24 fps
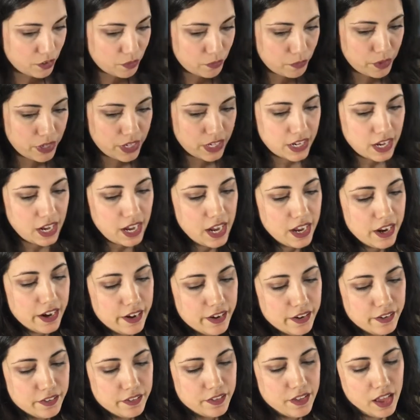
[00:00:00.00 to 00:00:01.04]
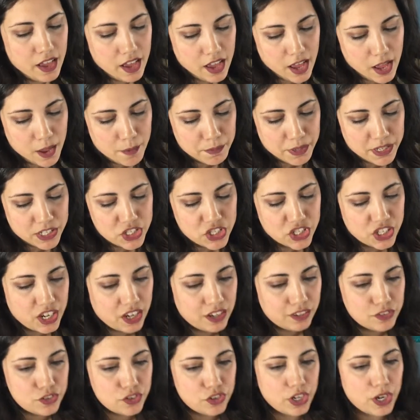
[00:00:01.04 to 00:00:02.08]
we got Amish
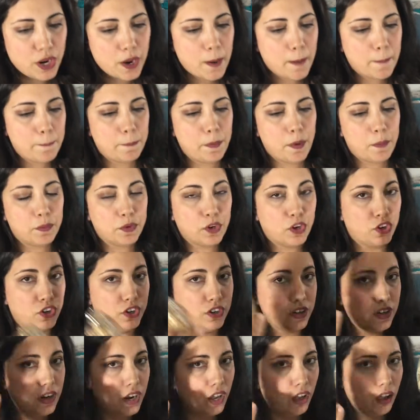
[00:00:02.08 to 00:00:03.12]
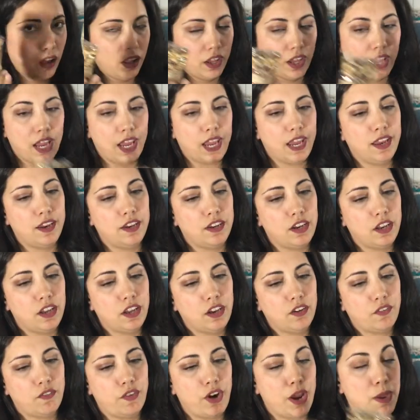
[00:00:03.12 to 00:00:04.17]
country popcorn and
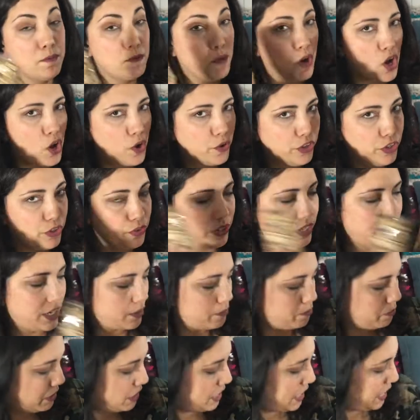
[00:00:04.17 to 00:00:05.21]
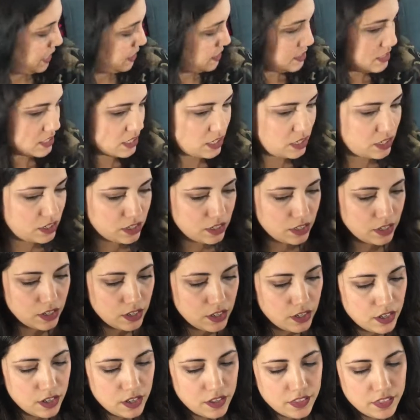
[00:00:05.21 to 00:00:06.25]
rainbow unique blend
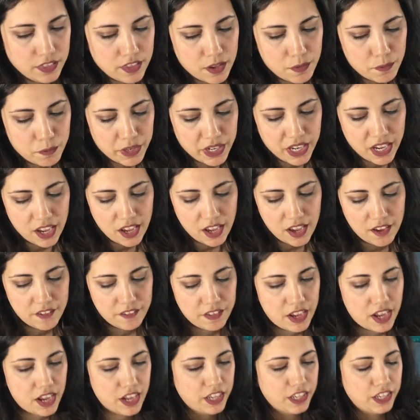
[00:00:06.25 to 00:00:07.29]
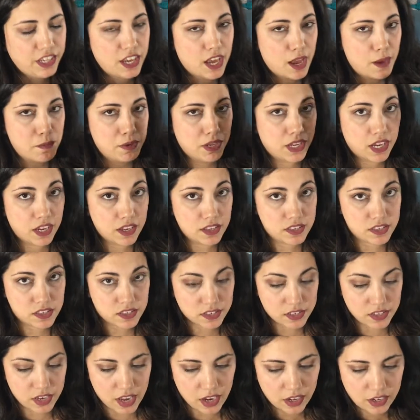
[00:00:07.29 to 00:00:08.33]
then we have a yummy
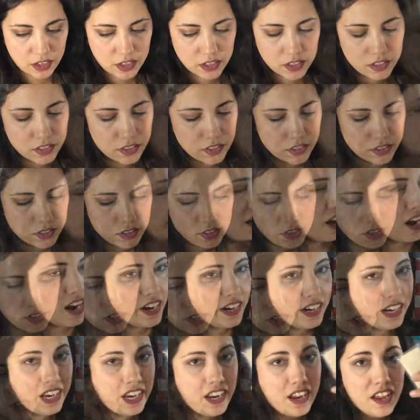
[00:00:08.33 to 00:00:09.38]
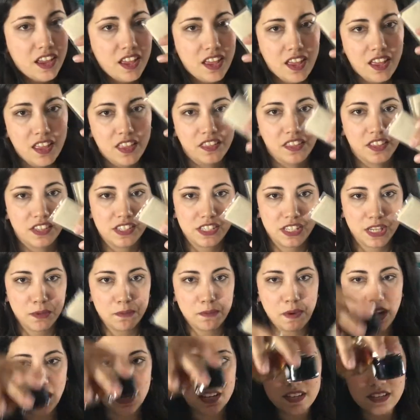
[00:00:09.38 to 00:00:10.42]
snack. The honey, the tea
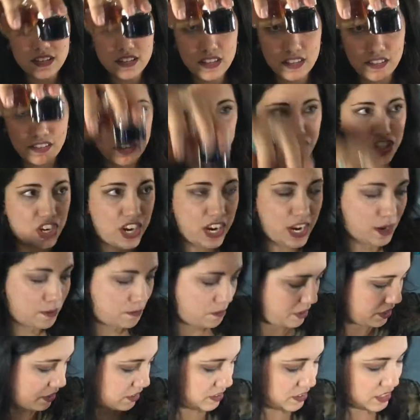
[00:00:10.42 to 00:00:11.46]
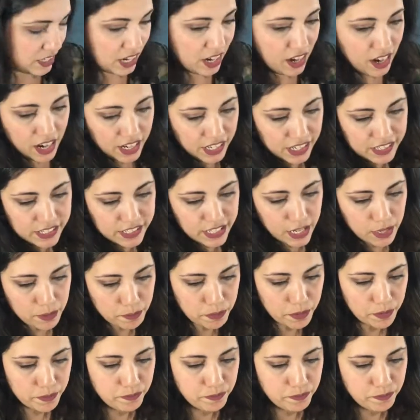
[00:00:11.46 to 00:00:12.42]
bags, the jam, the honey dip,